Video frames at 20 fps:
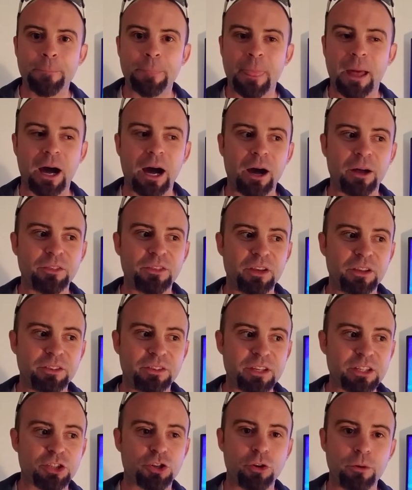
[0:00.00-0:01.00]
Uh, th
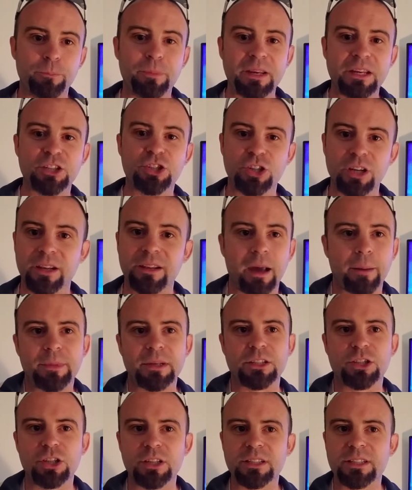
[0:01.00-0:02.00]
this could be, I
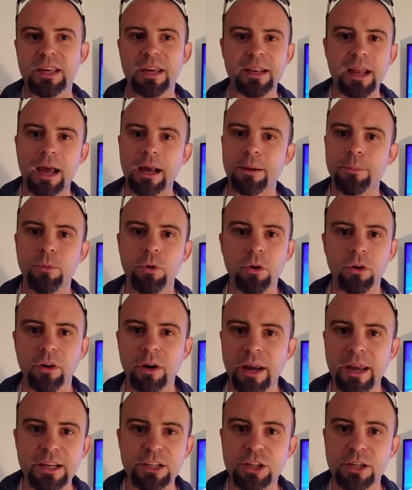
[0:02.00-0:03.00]
mean, Shinsuke
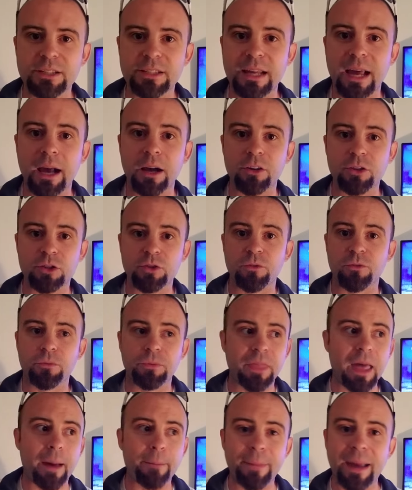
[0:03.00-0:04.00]
Nakamura, AJ Styles.
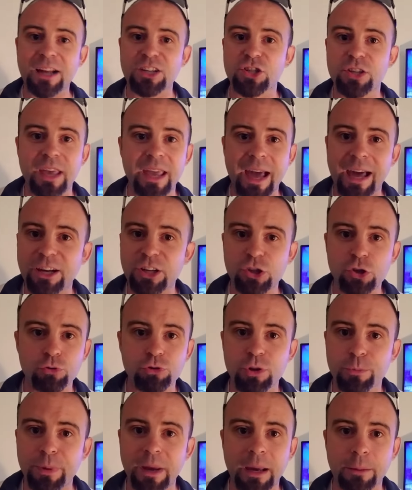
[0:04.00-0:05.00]
That match they had in New
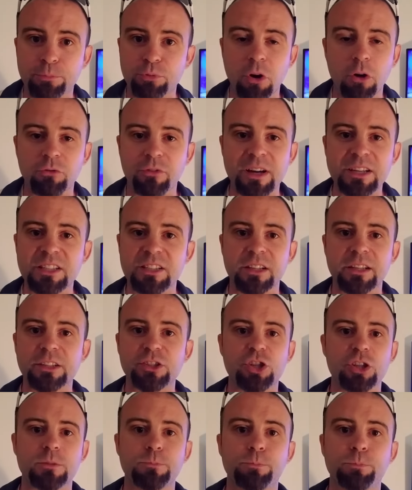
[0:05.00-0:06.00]
Japan Pro Wrestling
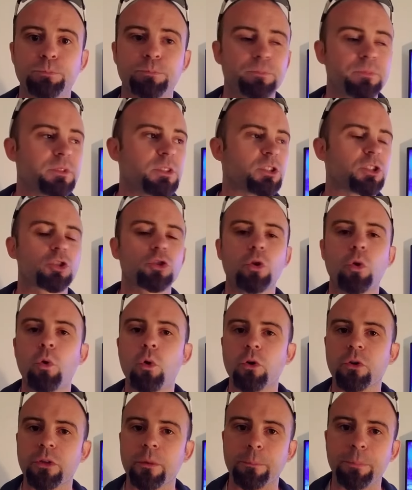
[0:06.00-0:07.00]
just just
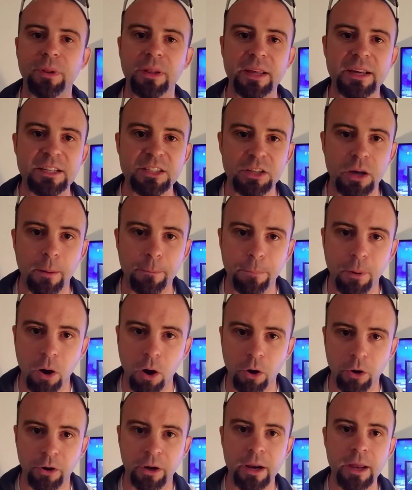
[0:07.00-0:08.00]
tore the place
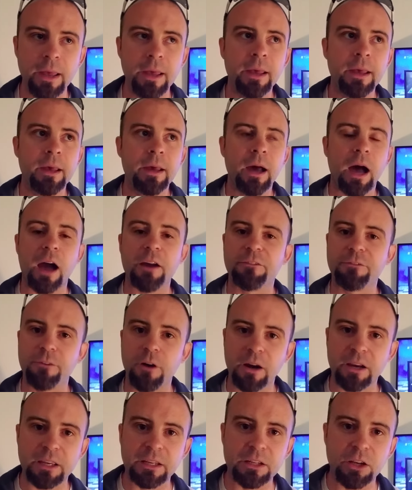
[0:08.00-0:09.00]
apart. I
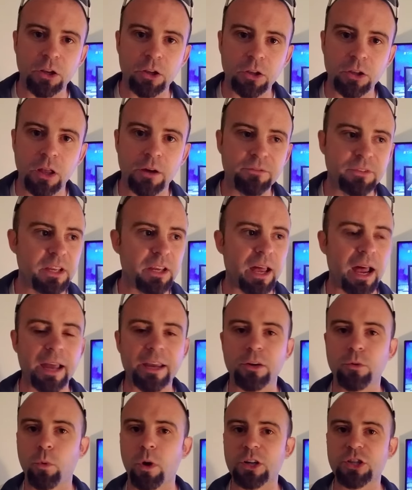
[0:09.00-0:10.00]
fucking loved it. I
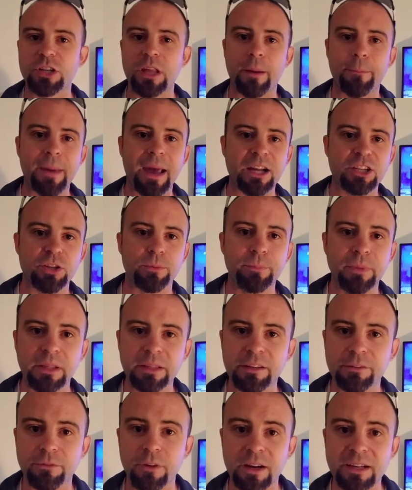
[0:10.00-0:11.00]
could watch that match a
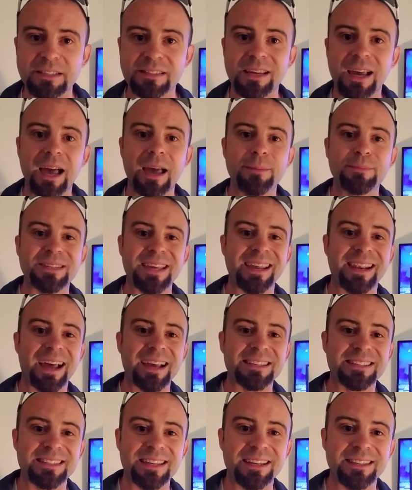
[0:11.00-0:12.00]
million fucking times, and I
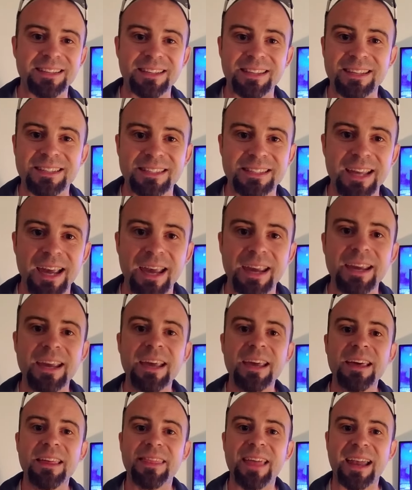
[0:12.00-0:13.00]
said to this day,
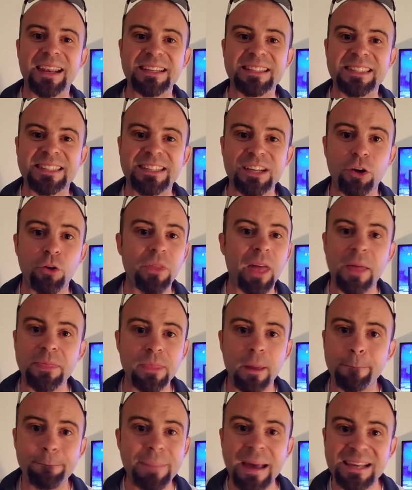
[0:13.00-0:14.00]
that is still not
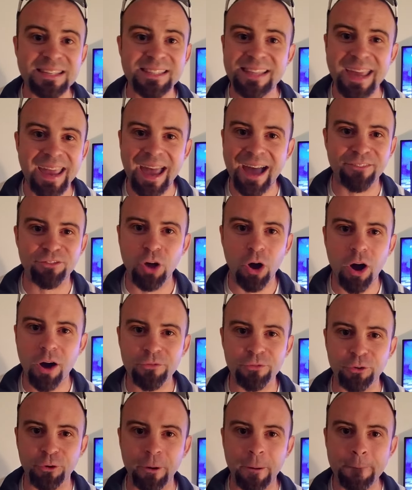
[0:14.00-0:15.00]
the best they have to
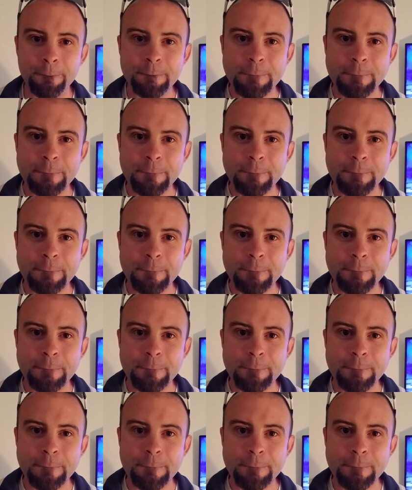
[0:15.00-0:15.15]
offer.